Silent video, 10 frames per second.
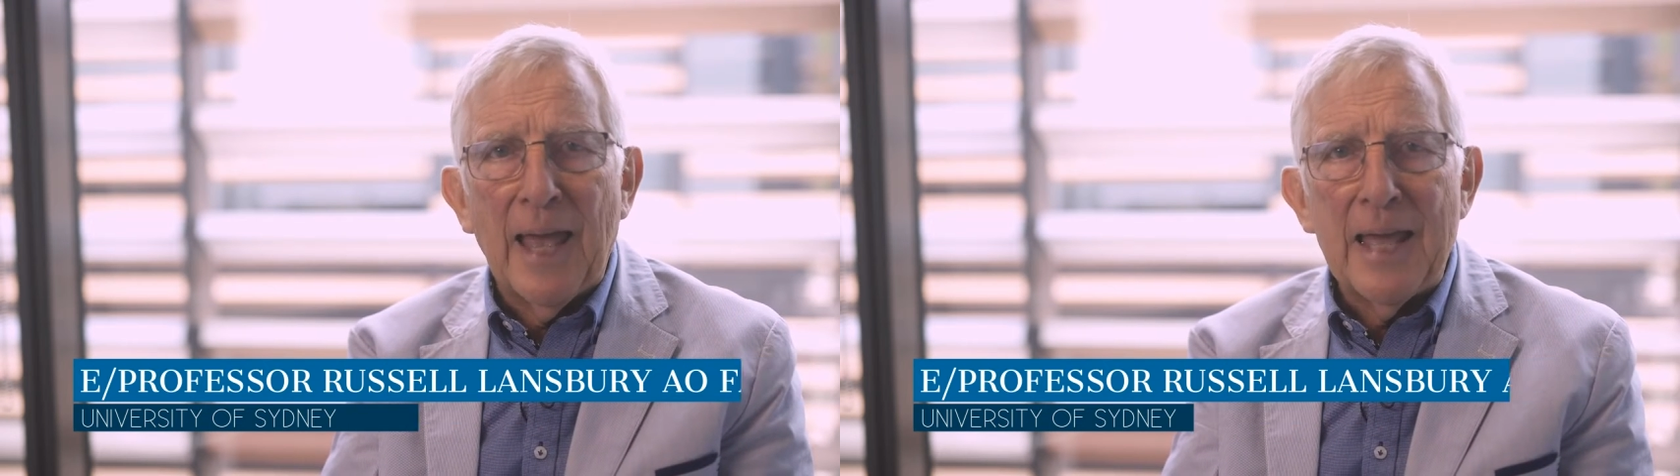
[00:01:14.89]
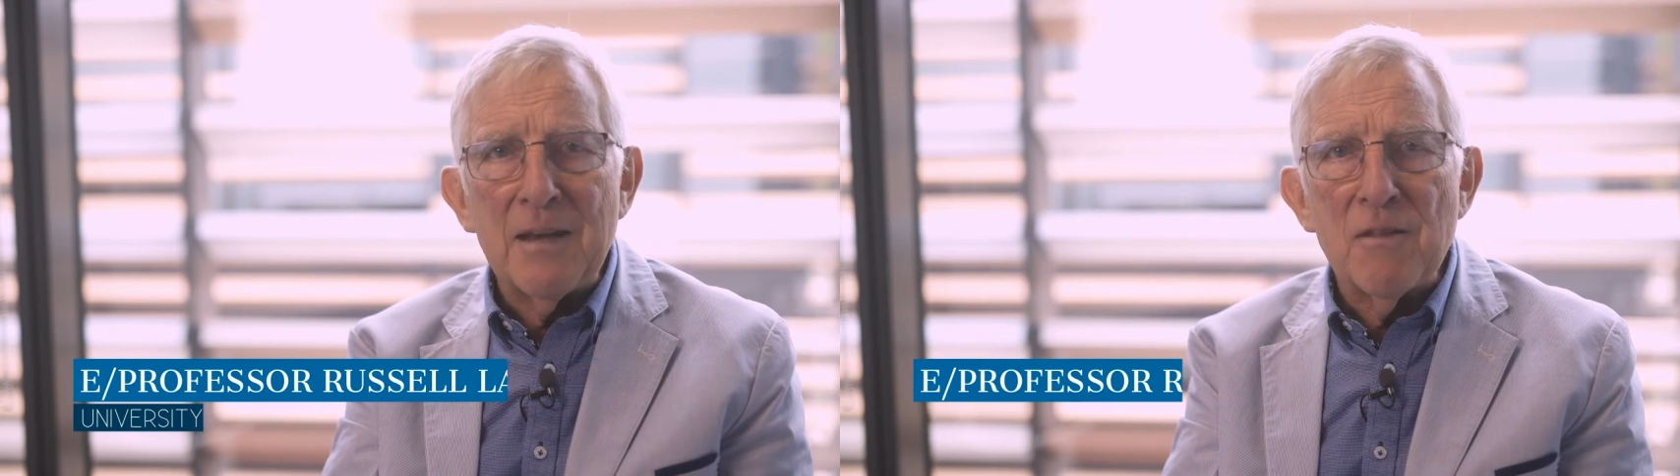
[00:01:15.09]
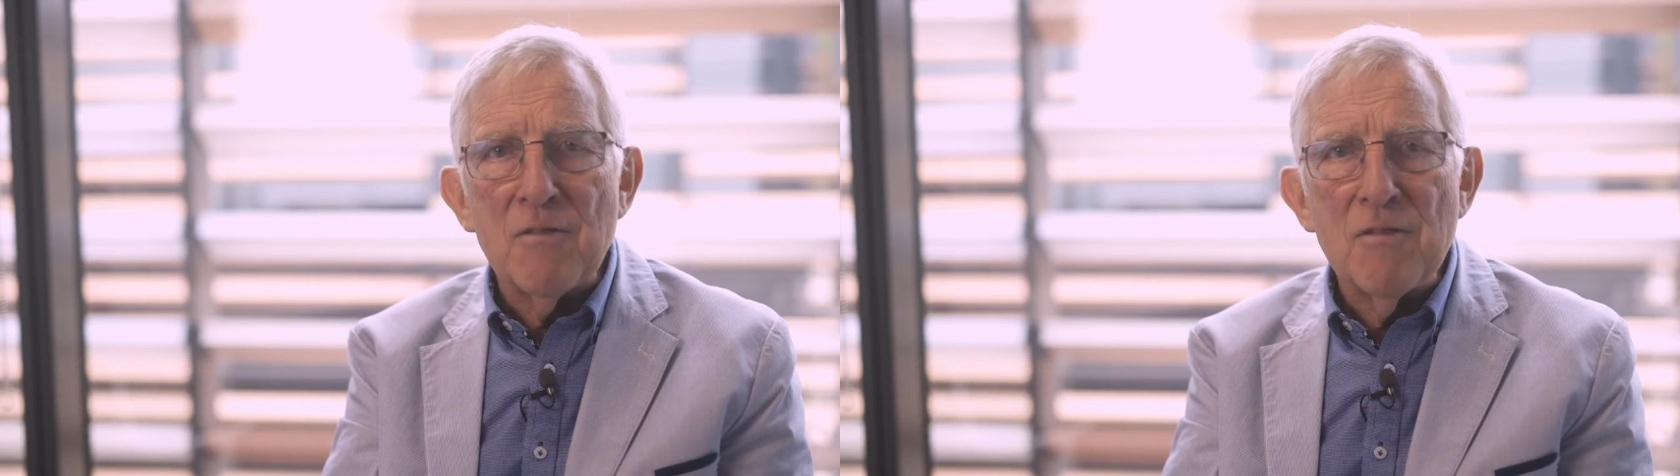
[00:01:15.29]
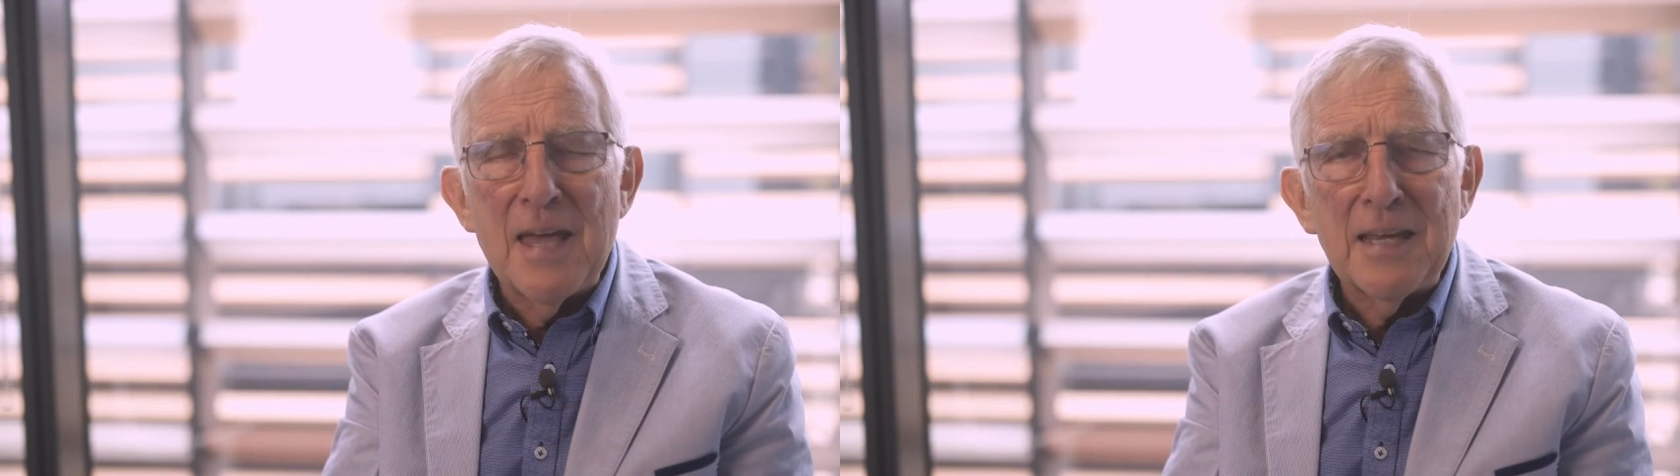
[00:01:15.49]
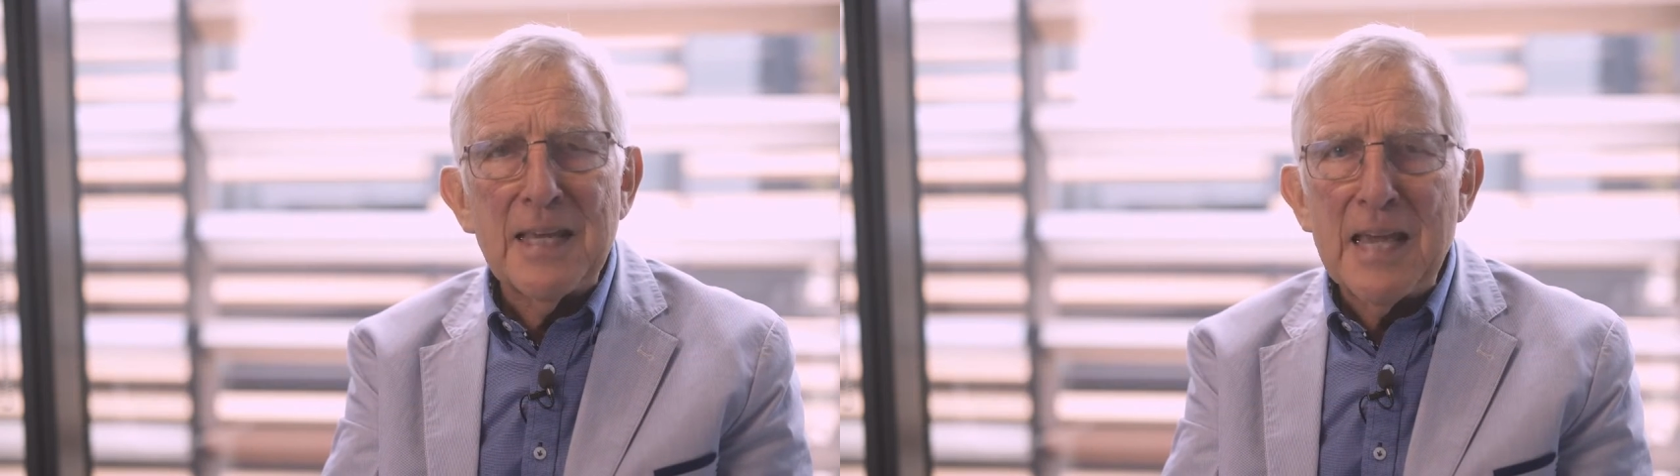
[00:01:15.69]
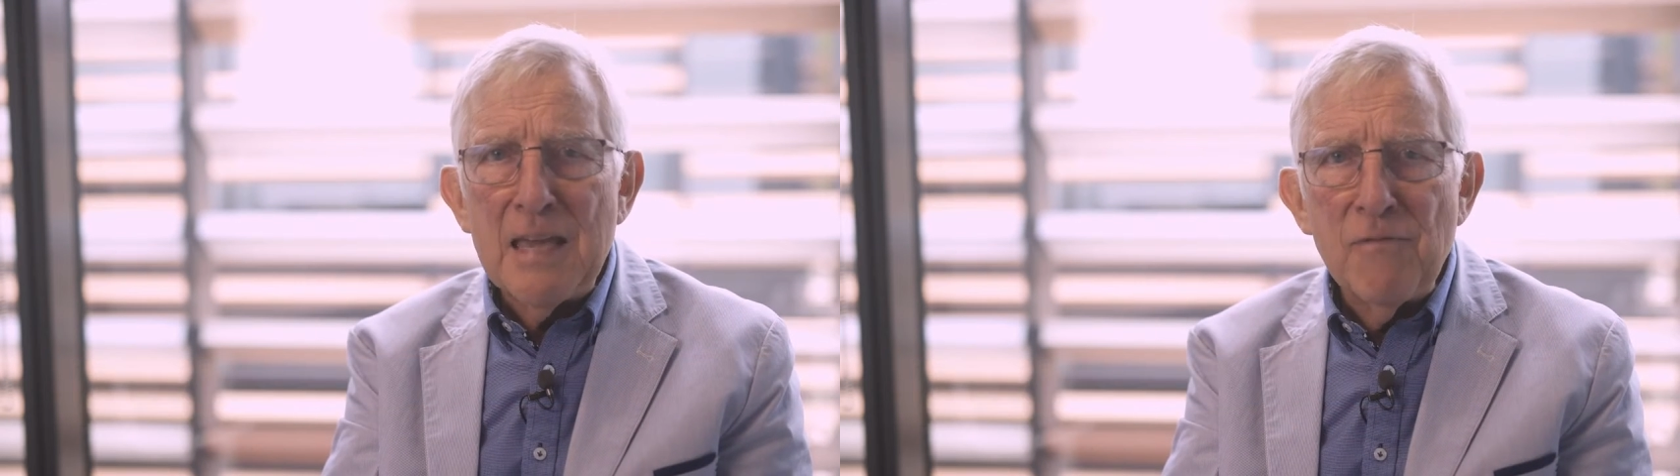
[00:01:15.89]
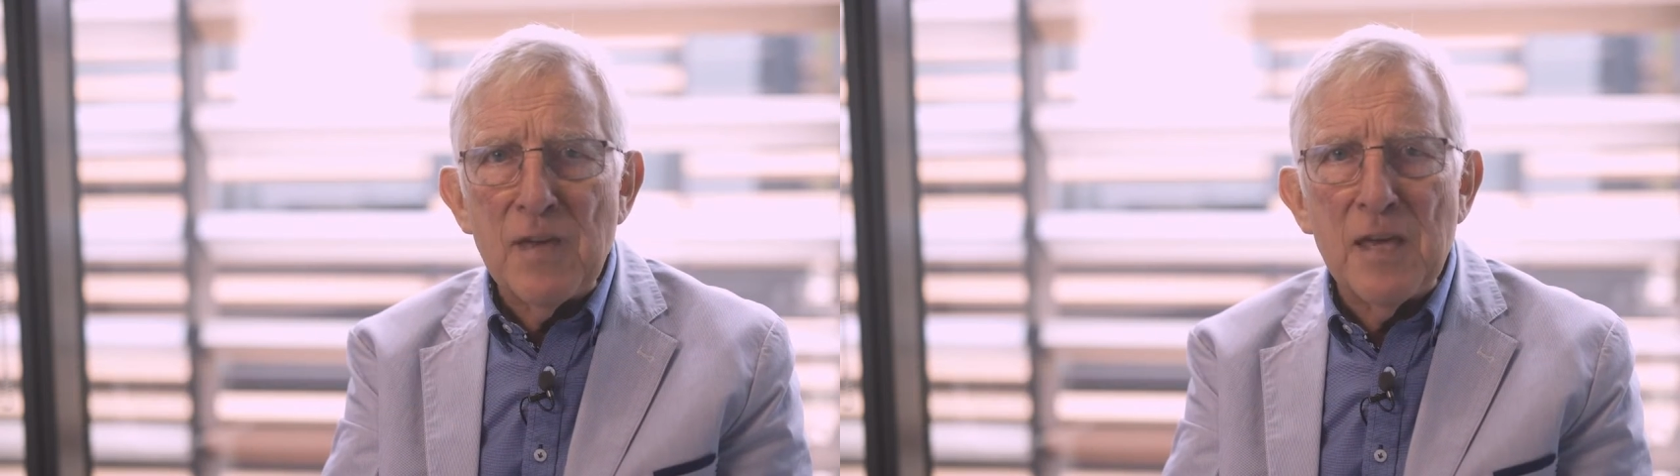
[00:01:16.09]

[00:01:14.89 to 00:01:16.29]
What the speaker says: And that gave